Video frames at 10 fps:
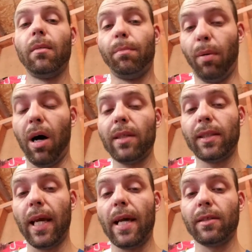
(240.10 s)
boss
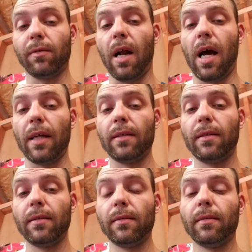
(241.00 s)
cast rods,
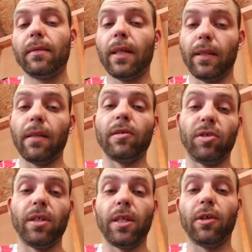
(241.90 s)
and then the
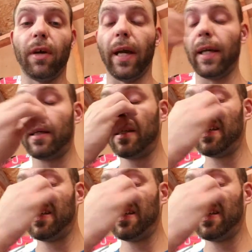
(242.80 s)
GT crank.